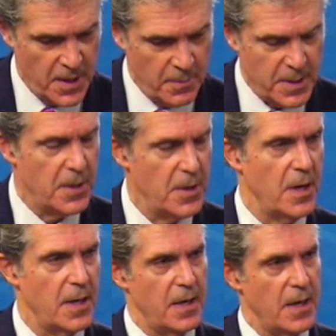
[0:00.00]
But
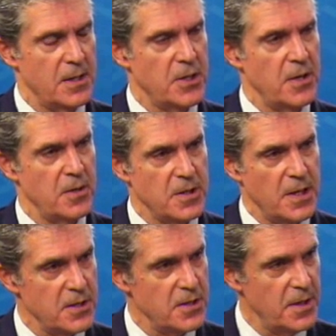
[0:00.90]
I chaired a
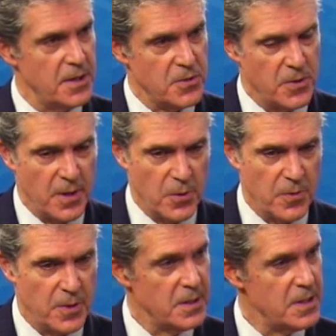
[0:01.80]
session yesterday where
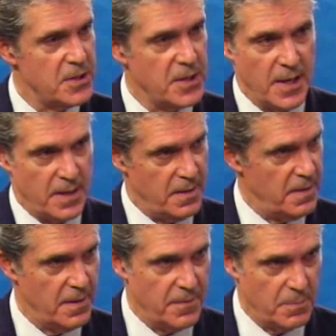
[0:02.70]
there were at least 10
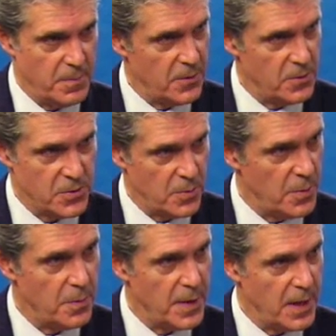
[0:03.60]
different
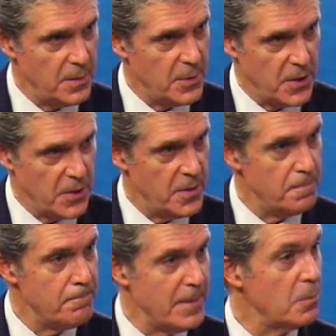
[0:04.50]
bioresorbable polymer-coated
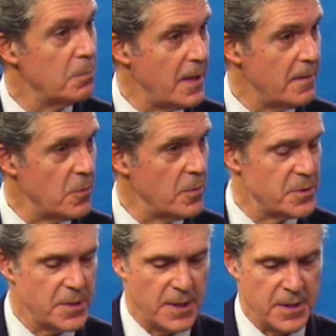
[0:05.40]
metal platform
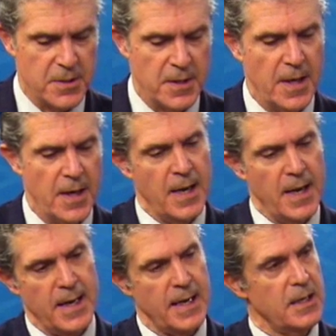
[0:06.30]
stents.
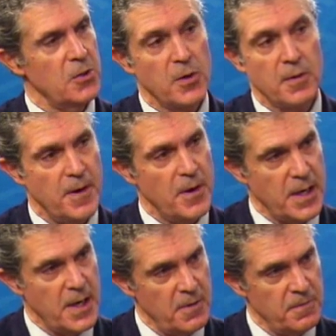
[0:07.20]
And I got to look very
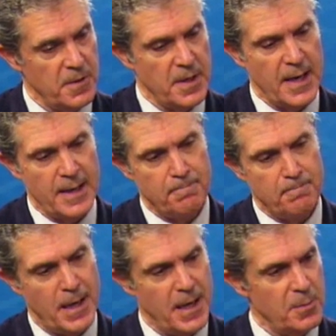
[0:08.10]
carefully at
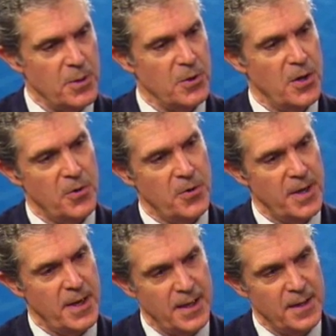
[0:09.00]
polymer load
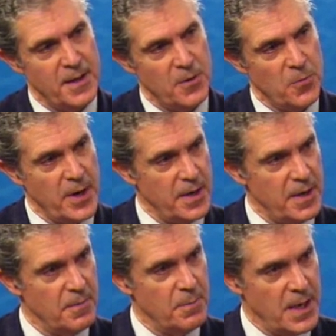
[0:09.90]
and the
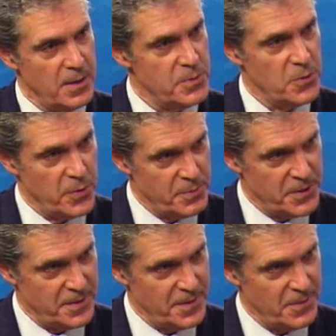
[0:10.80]
rate of
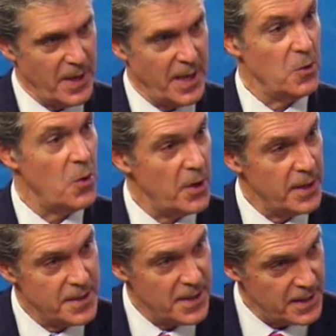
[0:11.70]
bioabsorption, how long
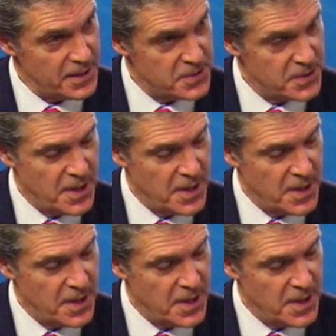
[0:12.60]
it takes.